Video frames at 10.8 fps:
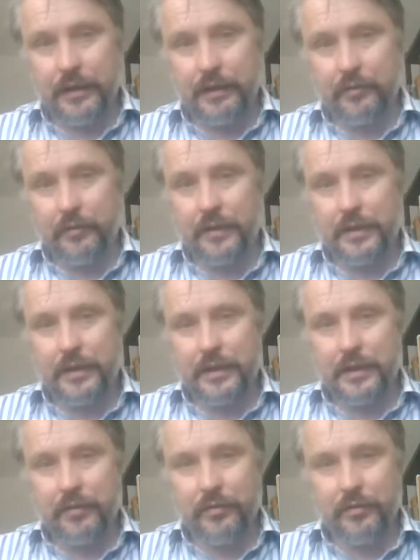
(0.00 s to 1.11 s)
It
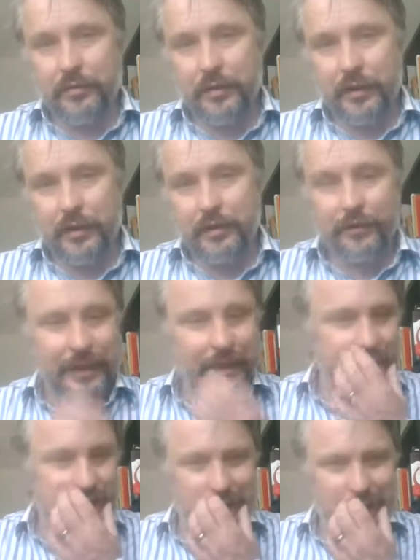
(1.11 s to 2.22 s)
was, I think
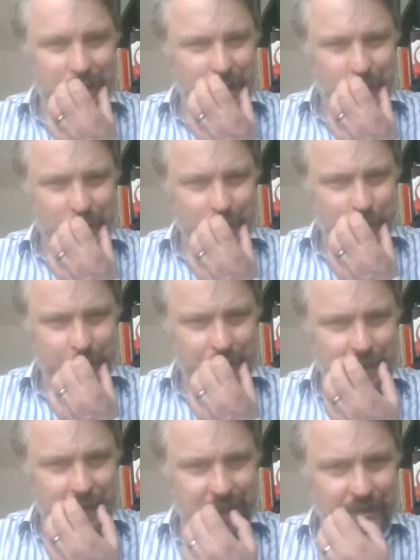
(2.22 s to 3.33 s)
it's no spoiler to say,